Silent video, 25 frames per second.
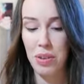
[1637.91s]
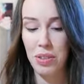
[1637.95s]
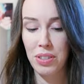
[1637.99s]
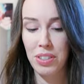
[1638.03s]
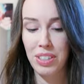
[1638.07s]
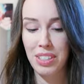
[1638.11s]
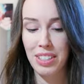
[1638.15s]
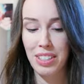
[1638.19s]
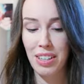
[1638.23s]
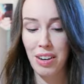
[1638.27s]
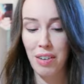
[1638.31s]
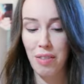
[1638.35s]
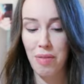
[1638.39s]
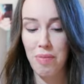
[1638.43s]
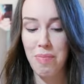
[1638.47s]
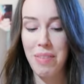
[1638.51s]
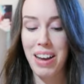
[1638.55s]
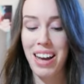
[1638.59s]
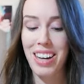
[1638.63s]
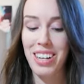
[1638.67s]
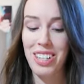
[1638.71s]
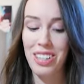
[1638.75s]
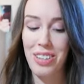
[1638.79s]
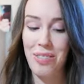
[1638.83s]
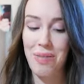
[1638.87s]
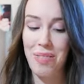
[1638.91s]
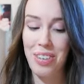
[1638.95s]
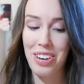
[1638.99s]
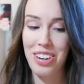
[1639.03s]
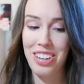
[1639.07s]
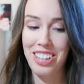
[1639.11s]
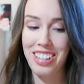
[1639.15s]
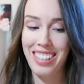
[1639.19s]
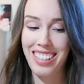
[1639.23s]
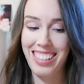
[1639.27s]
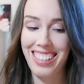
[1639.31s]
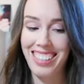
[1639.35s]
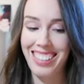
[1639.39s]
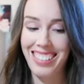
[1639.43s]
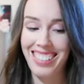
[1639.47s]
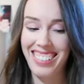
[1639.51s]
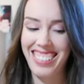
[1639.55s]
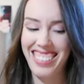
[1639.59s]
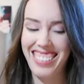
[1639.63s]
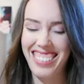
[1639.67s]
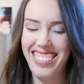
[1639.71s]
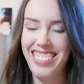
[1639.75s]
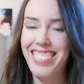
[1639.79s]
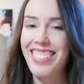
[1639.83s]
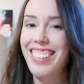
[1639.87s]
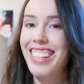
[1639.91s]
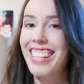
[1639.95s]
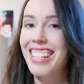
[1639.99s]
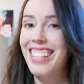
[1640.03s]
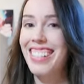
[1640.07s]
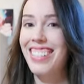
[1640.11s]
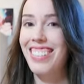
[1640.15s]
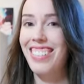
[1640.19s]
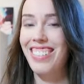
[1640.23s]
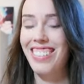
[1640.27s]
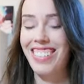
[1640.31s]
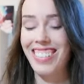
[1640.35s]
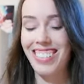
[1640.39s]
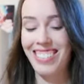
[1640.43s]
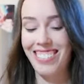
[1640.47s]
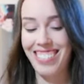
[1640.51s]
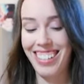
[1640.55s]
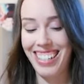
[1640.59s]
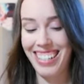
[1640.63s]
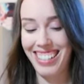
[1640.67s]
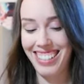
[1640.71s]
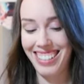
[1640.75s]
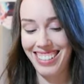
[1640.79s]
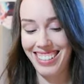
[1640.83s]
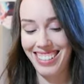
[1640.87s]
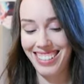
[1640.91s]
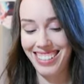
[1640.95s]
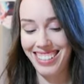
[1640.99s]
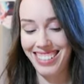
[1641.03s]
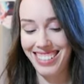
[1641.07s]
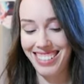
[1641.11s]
Bonds of Matrimony. Oh, that's so sweet.